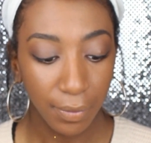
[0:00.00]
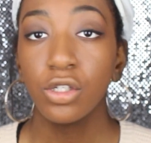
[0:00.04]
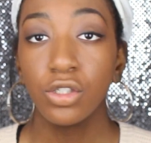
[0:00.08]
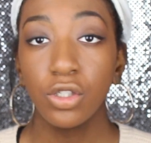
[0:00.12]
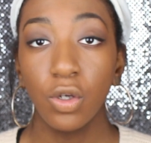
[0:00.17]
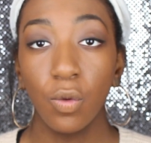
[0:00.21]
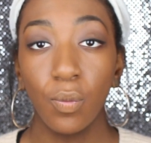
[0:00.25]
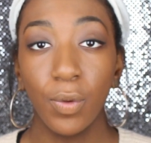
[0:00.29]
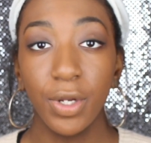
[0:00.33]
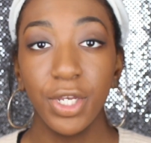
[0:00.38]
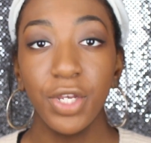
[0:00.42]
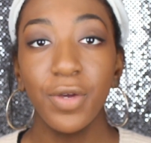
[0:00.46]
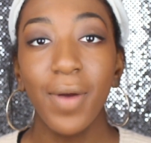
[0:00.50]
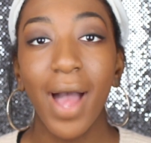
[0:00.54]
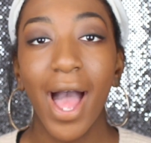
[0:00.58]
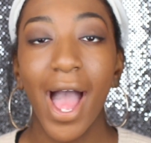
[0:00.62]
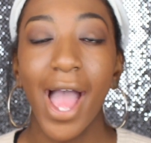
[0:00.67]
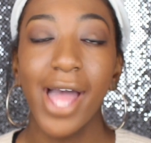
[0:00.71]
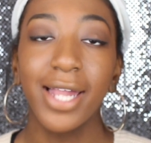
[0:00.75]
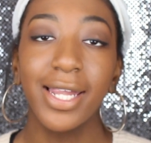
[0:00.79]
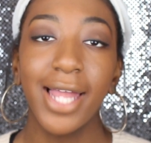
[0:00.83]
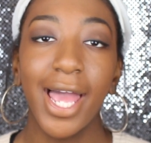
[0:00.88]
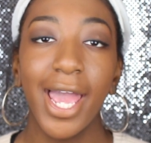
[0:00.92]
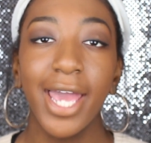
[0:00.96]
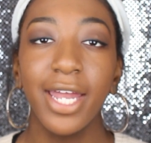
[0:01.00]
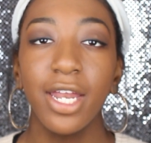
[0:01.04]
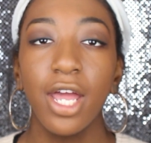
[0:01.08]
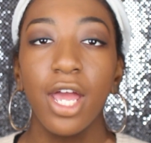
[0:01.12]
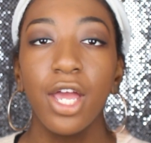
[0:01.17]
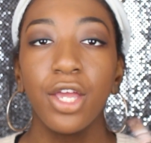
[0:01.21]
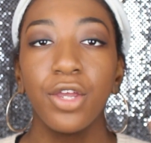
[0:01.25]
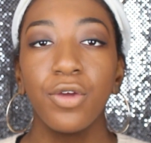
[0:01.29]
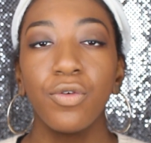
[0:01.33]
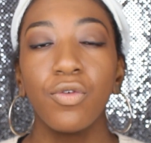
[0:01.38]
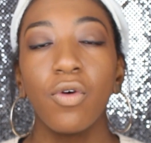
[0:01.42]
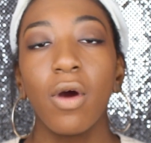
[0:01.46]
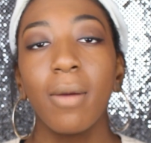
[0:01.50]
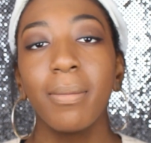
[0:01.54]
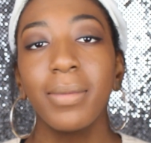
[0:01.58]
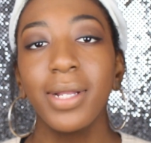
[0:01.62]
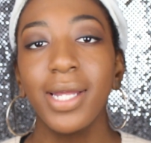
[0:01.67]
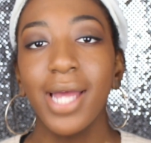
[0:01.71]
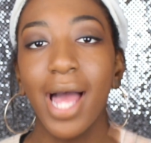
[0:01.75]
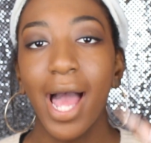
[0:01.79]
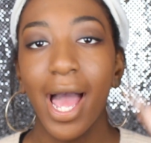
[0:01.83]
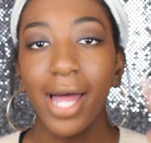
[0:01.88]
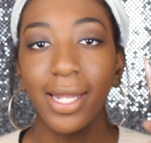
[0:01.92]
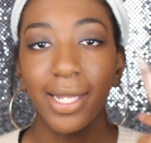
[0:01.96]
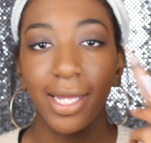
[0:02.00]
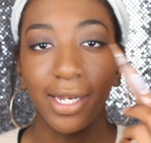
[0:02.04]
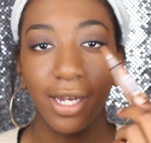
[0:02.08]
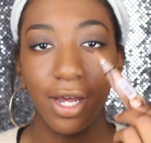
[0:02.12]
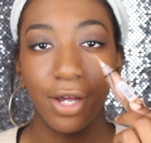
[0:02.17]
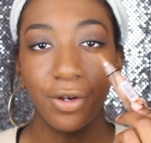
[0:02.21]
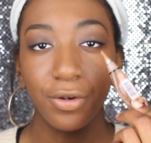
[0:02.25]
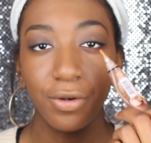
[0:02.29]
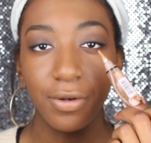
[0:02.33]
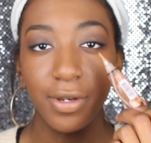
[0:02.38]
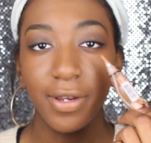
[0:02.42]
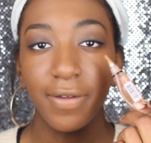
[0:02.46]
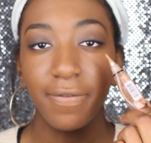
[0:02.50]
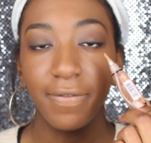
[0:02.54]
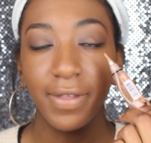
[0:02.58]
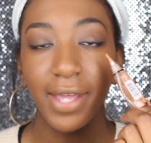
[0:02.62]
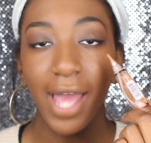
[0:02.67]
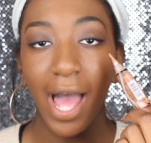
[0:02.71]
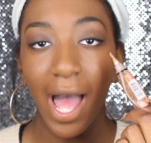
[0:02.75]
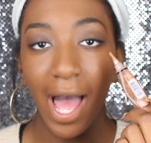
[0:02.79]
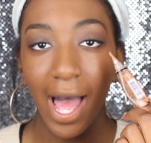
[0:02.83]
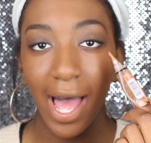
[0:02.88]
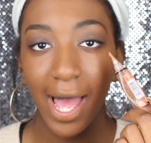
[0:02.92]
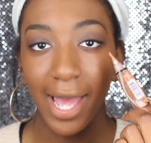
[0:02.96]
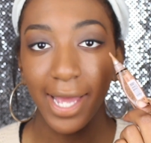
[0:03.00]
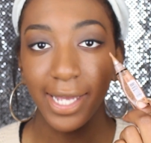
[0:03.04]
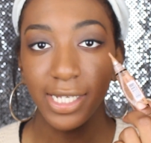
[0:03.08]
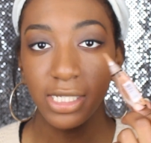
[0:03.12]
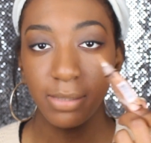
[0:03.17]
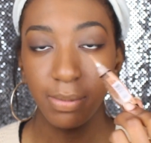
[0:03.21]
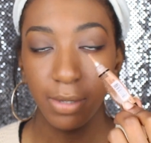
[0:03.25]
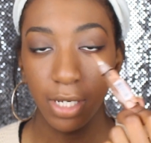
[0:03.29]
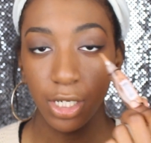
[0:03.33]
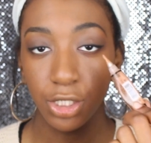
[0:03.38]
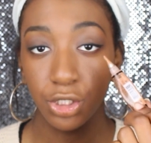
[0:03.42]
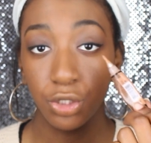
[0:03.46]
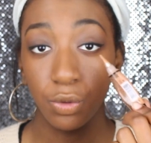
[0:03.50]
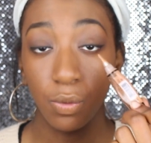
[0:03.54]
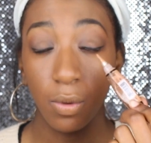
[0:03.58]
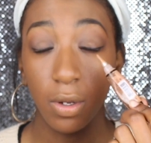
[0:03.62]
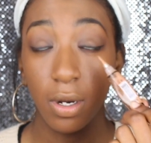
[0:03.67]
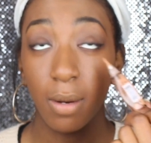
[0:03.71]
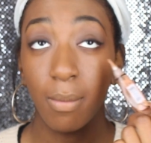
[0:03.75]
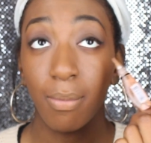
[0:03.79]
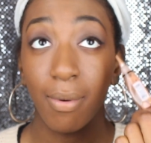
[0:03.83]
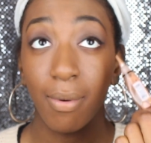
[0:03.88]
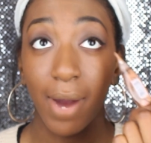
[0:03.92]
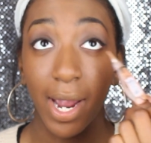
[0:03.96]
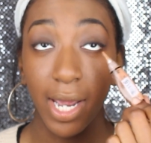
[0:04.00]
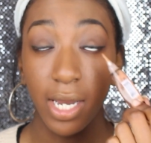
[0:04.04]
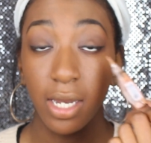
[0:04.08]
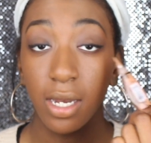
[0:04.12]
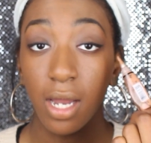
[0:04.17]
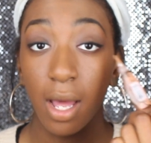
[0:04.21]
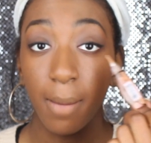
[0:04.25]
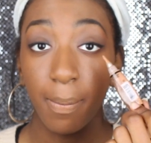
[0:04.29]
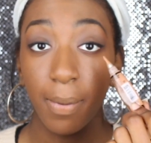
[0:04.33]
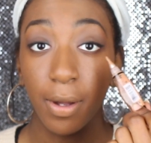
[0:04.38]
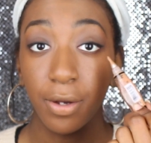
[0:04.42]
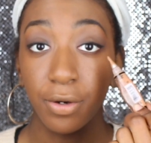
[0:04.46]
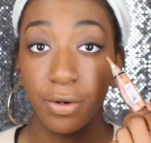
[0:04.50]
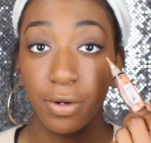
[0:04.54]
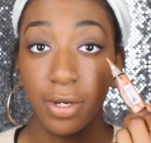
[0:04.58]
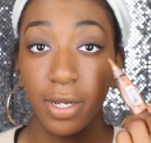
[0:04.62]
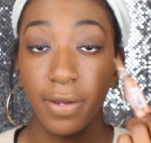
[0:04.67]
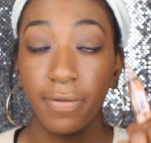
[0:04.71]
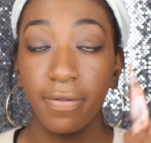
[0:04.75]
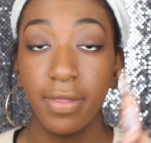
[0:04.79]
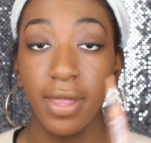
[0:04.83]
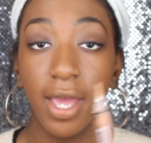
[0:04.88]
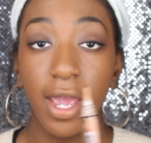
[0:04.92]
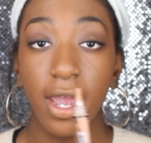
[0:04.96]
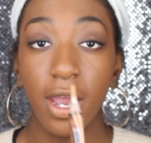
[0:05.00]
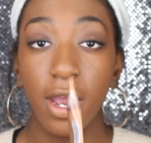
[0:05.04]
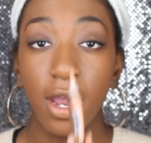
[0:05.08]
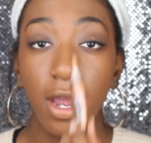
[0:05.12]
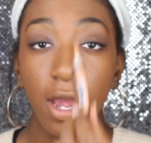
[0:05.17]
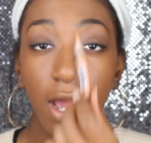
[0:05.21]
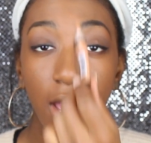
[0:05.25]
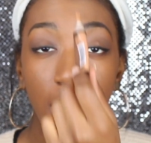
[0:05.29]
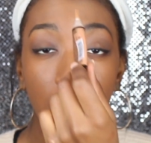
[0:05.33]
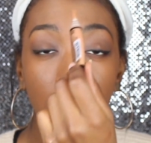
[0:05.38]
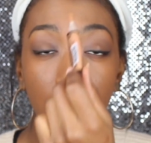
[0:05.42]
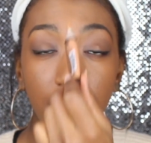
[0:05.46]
So when you highlight, you normally highlight underneath the eyes because you want to brighten up underneath there,